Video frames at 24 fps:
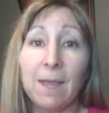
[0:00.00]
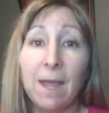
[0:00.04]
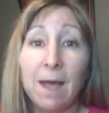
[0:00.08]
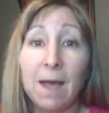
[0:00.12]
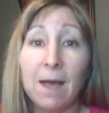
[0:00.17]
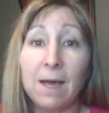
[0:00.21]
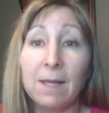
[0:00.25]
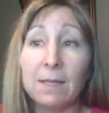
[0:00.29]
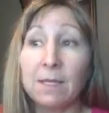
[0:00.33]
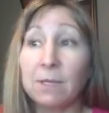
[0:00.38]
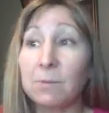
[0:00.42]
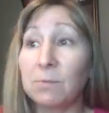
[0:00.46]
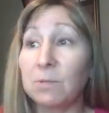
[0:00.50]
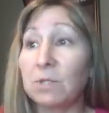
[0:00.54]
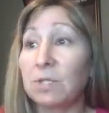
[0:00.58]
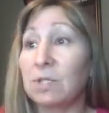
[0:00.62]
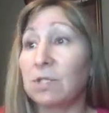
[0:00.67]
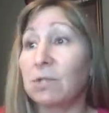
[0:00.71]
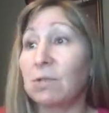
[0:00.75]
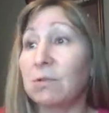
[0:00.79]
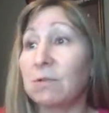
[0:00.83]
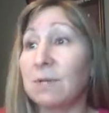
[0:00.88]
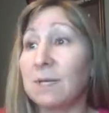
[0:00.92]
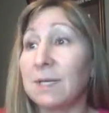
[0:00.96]
Number
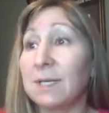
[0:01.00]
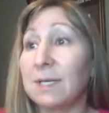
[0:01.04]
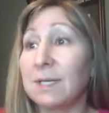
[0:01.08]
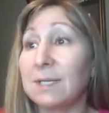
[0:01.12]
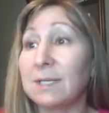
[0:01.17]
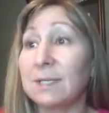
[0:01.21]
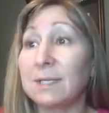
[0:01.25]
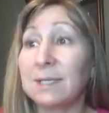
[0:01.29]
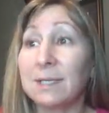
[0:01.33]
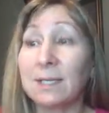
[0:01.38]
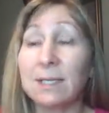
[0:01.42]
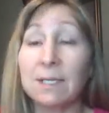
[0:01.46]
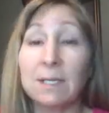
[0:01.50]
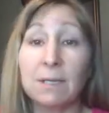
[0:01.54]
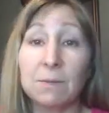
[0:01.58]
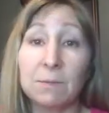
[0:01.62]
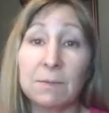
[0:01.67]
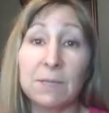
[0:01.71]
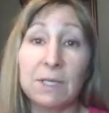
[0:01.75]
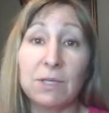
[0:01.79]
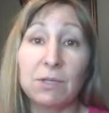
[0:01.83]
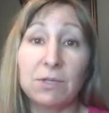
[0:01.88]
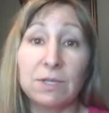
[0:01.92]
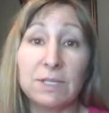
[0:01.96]
two is
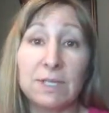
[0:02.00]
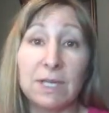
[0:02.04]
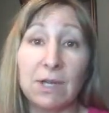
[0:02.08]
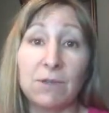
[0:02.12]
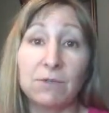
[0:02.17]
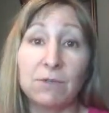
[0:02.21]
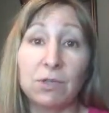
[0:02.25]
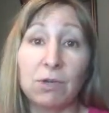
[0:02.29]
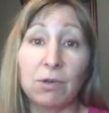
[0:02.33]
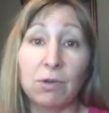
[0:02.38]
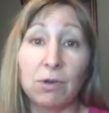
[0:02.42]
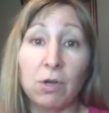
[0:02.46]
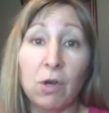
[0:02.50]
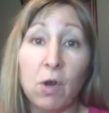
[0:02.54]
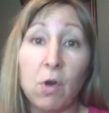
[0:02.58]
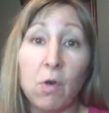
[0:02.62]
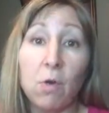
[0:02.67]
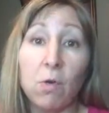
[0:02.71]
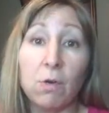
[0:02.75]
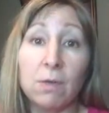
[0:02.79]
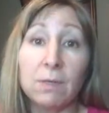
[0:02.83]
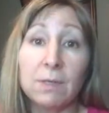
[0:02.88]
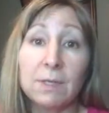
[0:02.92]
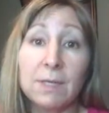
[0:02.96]
commit yourself to your
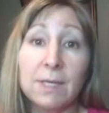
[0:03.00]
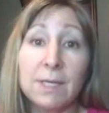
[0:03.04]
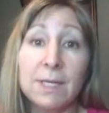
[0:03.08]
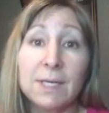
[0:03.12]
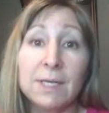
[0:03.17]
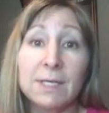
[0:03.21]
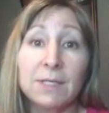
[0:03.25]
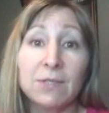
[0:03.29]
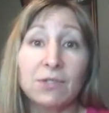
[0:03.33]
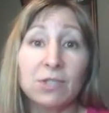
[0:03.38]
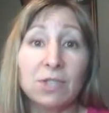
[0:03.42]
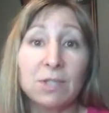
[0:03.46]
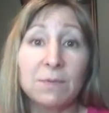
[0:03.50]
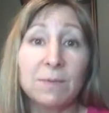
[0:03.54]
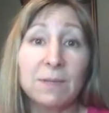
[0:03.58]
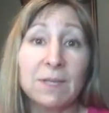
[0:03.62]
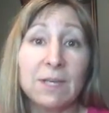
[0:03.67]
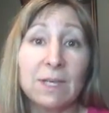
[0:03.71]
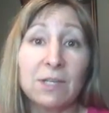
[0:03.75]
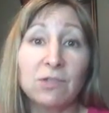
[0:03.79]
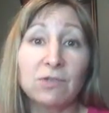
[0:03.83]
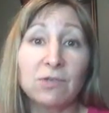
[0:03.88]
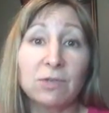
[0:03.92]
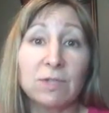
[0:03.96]
goal. Just
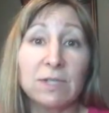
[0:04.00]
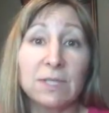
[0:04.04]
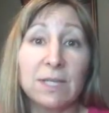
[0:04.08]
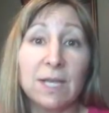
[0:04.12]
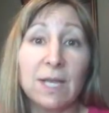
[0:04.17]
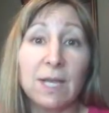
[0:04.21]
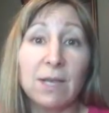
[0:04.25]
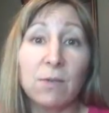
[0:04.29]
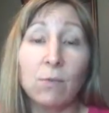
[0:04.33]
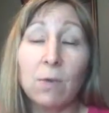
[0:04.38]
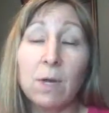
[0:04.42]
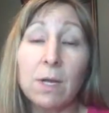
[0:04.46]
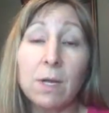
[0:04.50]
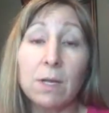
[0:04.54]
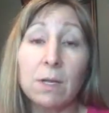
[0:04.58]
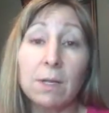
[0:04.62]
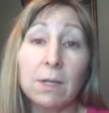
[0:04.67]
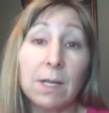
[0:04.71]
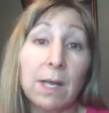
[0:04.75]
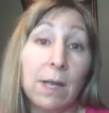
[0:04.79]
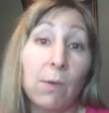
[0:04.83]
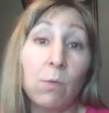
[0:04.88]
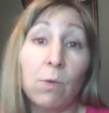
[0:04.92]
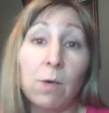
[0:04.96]
because you say,
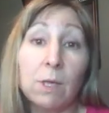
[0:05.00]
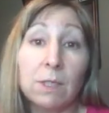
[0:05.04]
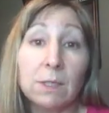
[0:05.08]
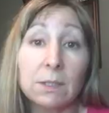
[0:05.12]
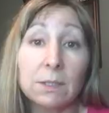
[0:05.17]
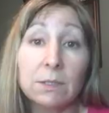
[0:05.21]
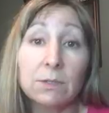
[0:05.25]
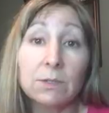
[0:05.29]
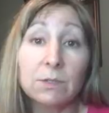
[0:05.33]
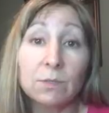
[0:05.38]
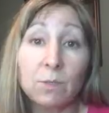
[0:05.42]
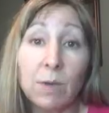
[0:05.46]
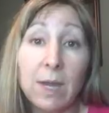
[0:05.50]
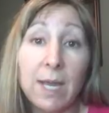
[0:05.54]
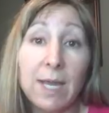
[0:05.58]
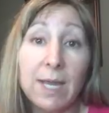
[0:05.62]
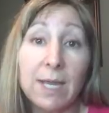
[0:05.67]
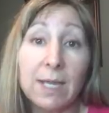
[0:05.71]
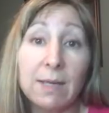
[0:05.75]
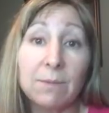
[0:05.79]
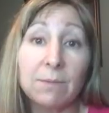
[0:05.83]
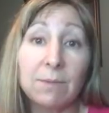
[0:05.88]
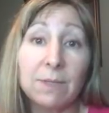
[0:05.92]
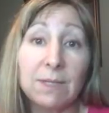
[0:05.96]
well, I want to lose
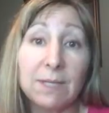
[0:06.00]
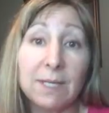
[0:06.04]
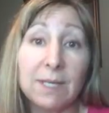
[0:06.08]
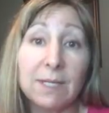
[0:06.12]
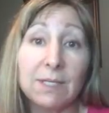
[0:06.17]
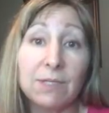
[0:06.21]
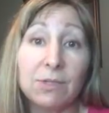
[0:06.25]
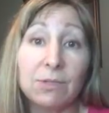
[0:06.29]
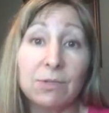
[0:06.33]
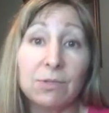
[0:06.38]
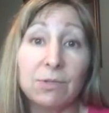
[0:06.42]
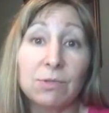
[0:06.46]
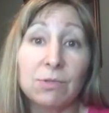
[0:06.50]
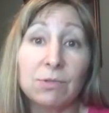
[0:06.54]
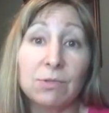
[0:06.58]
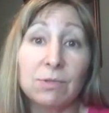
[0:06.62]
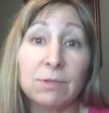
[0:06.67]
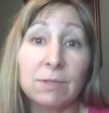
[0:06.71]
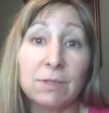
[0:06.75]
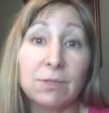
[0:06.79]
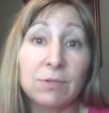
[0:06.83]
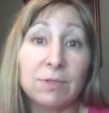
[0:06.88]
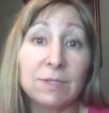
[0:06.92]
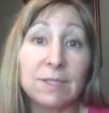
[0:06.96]
weight, but then
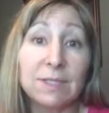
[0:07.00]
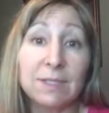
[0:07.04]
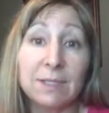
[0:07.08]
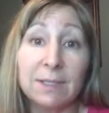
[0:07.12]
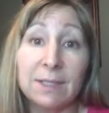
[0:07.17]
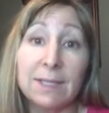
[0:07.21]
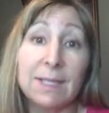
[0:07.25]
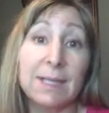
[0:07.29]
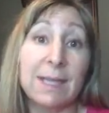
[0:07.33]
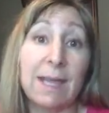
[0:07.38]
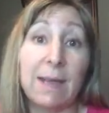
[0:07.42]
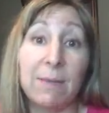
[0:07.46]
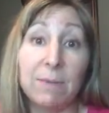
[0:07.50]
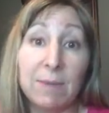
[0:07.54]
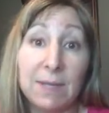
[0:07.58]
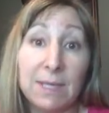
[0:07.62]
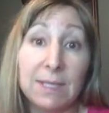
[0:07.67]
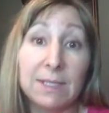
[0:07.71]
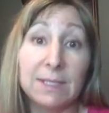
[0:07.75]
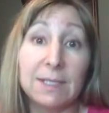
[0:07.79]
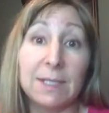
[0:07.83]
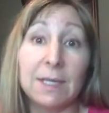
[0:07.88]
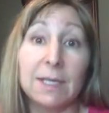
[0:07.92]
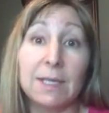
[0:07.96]
you still eat that
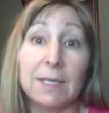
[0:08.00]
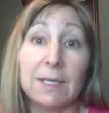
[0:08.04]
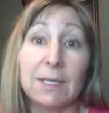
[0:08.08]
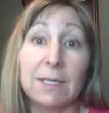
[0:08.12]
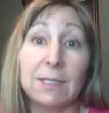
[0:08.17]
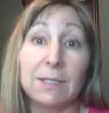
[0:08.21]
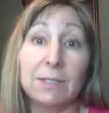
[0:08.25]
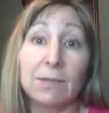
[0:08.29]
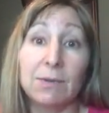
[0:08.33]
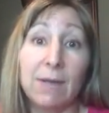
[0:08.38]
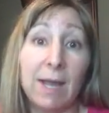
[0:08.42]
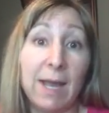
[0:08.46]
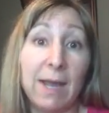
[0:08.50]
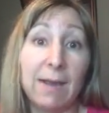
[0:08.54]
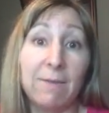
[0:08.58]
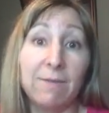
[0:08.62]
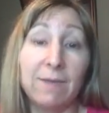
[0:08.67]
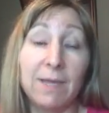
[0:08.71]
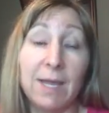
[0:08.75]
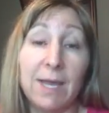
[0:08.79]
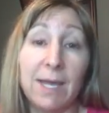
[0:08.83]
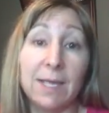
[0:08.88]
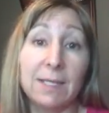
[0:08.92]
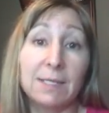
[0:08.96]
pizza and you have
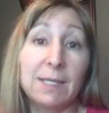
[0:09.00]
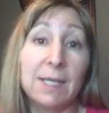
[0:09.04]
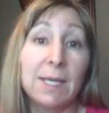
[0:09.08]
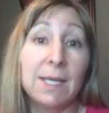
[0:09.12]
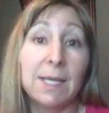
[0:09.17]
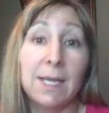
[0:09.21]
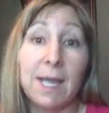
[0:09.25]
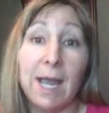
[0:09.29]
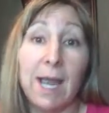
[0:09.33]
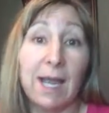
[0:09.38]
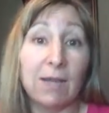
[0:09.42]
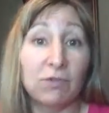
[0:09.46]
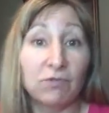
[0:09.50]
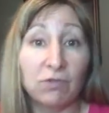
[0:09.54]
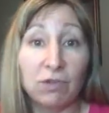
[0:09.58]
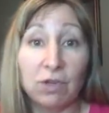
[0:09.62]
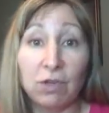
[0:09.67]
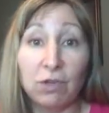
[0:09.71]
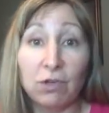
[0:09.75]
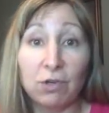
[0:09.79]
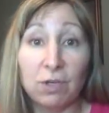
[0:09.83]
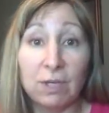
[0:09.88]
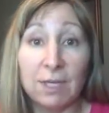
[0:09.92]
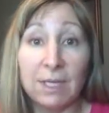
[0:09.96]
that extra
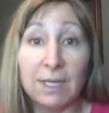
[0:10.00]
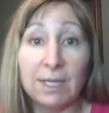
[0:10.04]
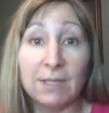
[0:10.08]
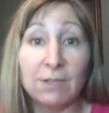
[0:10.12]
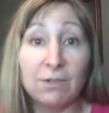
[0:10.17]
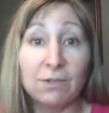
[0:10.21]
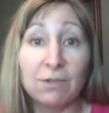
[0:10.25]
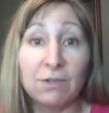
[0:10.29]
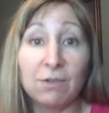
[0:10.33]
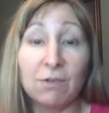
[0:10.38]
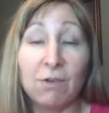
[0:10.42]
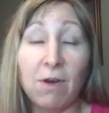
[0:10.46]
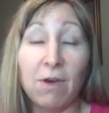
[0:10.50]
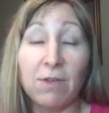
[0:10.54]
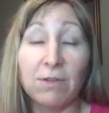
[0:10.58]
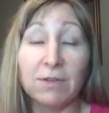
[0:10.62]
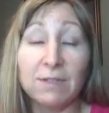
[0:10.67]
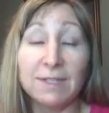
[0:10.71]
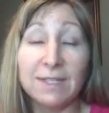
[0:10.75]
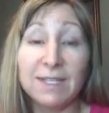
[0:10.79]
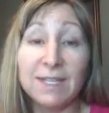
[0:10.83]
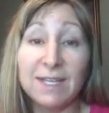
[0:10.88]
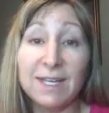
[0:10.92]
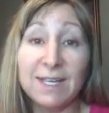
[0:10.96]
cookie and you do all
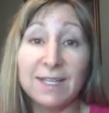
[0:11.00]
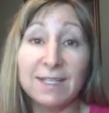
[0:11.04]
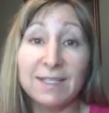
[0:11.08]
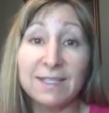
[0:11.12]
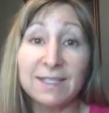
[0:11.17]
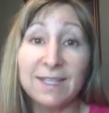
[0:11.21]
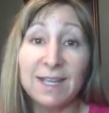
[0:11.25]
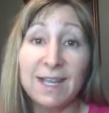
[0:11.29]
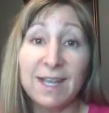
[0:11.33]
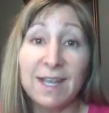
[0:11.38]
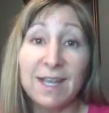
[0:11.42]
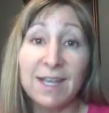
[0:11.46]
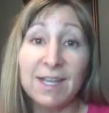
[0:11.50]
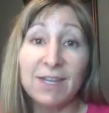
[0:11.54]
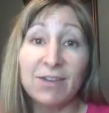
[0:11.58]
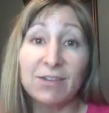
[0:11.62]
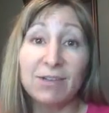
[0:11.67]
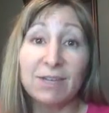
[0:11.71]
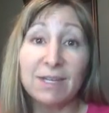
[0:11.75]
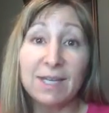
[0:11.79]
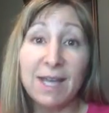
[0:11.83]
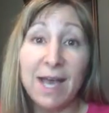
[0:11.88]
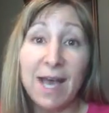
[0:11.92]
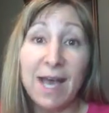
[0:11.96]
those things,
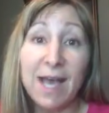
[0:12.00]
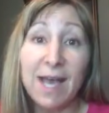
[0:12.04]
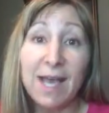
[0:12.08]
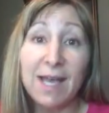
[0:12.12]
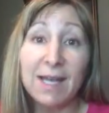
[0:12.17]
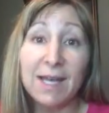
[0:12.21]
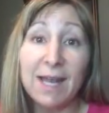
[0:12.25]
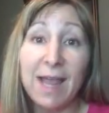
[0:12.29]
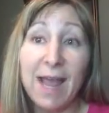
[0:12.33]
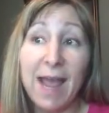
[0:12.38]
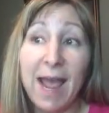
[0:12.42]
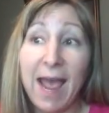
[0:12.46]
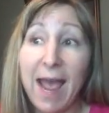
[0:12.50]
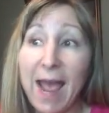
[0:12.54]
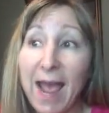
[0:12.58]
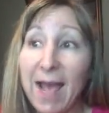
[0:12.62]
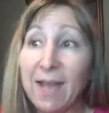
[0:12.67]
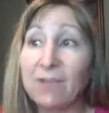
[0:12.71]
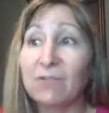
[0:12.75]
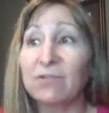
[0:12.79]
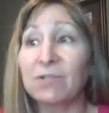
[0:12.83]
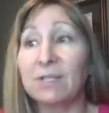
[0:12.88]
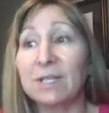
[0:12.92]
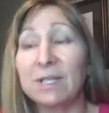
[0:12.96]
you're not
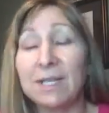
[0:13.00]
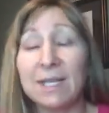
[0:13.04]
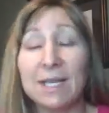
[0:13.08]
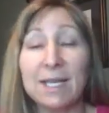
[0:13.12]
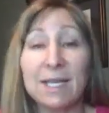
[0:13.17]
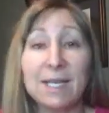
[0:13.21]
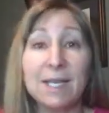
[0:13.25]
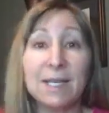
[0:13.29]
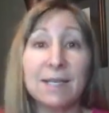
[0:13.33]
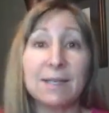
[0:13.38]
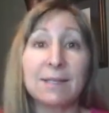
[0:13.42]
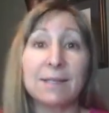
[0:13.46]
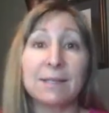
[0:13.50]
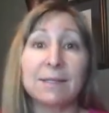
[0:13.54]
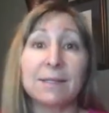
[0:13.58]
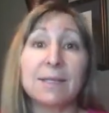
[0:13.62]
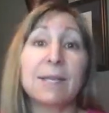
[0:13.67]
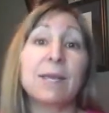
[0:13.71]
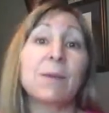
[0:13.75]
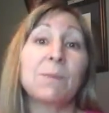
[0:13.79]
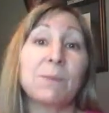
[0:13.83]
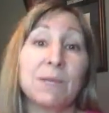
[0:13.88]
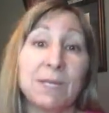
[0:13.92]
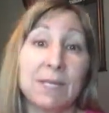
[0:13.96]
actually
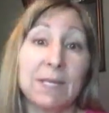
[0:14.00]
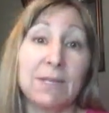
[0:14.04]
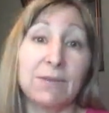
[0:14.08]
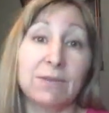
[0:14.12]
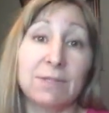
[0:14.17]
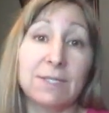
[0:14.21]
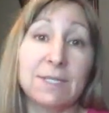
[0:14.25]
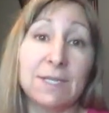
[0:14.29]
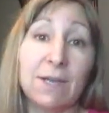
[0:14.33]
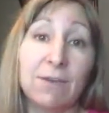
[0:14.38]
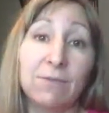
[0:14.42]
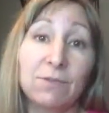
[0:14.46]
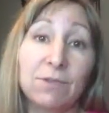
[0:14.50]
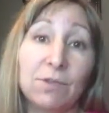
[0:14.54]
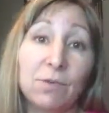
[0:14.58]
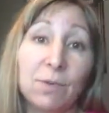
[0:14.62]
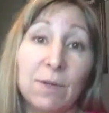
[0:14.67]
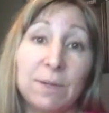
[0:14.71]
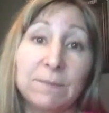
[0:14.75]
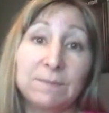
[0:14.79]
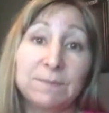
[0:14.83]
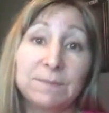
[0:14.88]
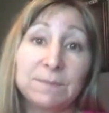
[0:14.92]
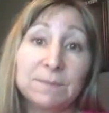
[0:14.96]
committing yourself to
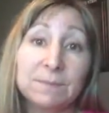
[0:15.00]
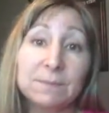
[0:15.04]
it.